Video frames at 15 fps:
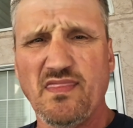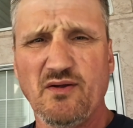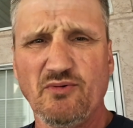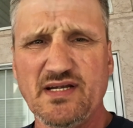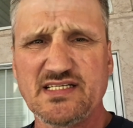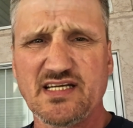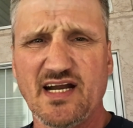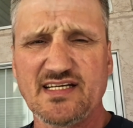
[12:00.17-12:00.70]
and the
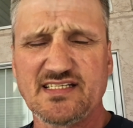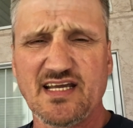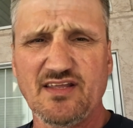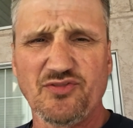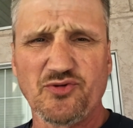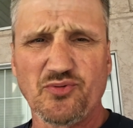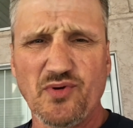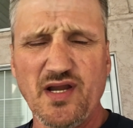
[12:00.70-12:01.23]
reason I
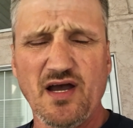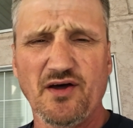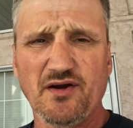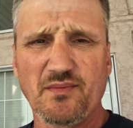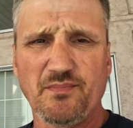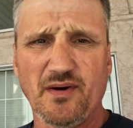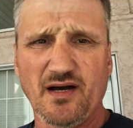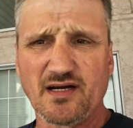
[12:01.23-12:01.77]
said
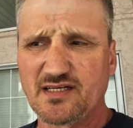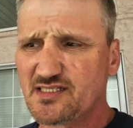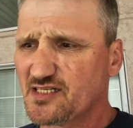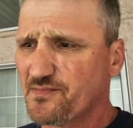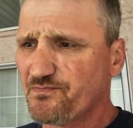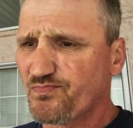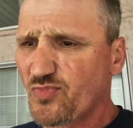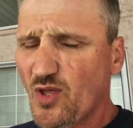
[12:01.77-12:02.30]

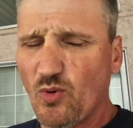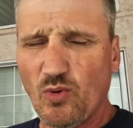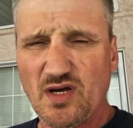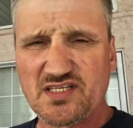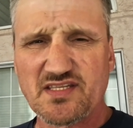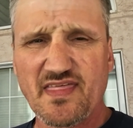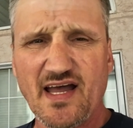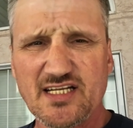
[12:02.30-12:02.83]
$300
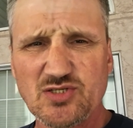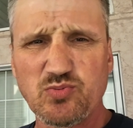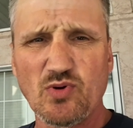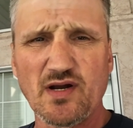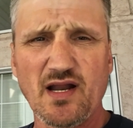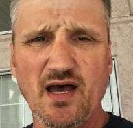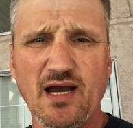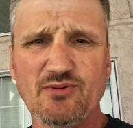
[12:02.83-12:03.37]
was that's
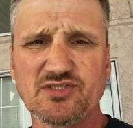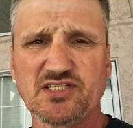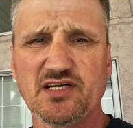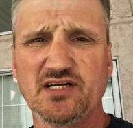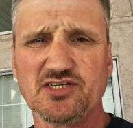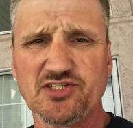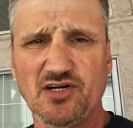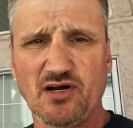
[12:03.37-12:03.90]
what I was
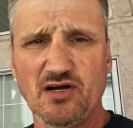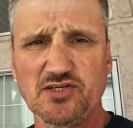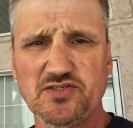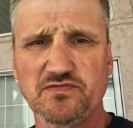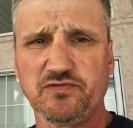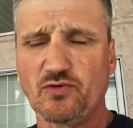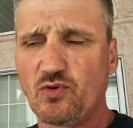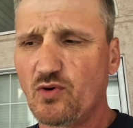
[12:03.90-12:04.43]
gonna
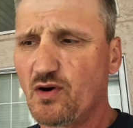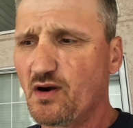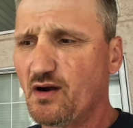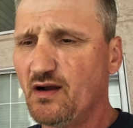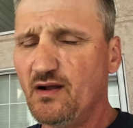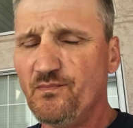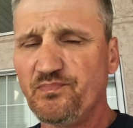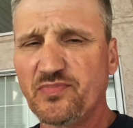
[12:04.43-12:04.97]
charge for